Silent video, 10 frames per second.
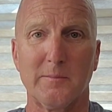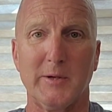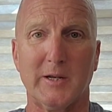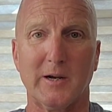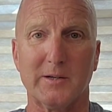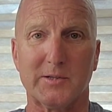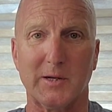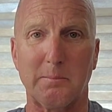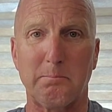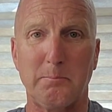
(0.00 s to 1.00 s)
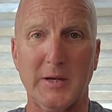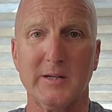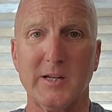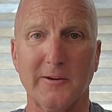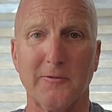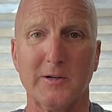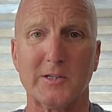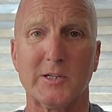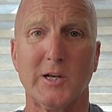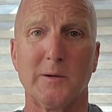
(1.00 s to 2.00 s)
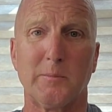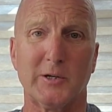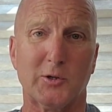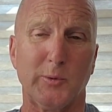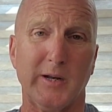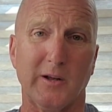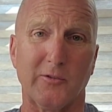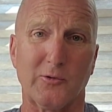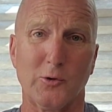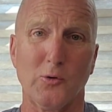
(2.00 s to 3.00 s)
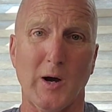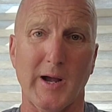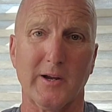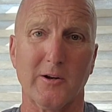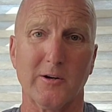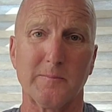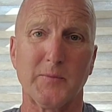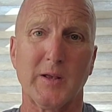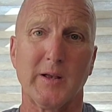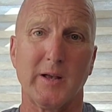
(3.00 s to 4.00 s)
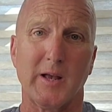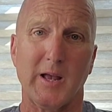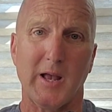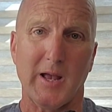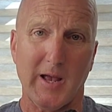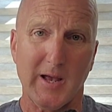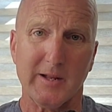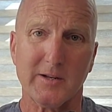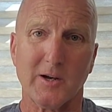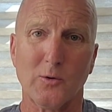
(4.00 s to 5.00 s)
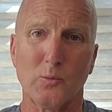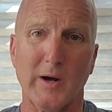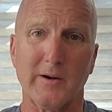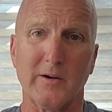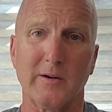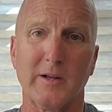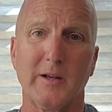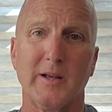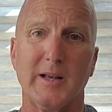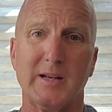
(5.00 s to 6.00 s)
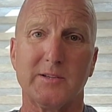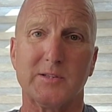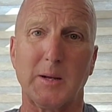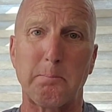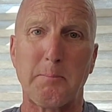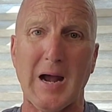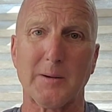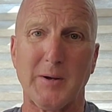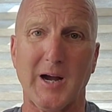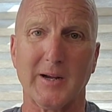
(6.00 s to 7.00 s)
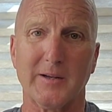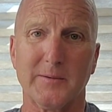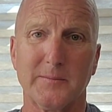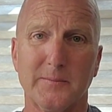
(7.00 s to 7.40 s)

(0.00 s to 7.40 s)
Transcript: because the big difference between a thru-hiker and a runner is the backpack.